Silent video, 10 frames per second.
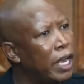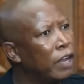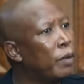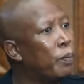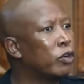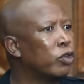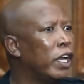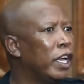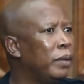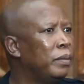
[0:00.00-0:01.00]
I never brought
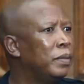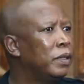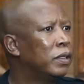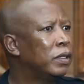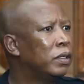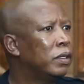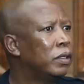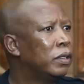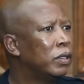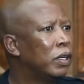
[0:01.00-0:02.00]
your name.
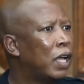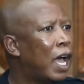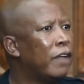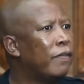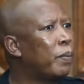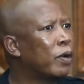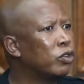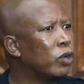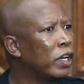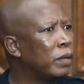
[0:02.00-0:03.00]
I never
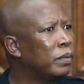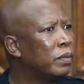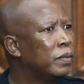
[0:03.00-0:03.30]
brought your name.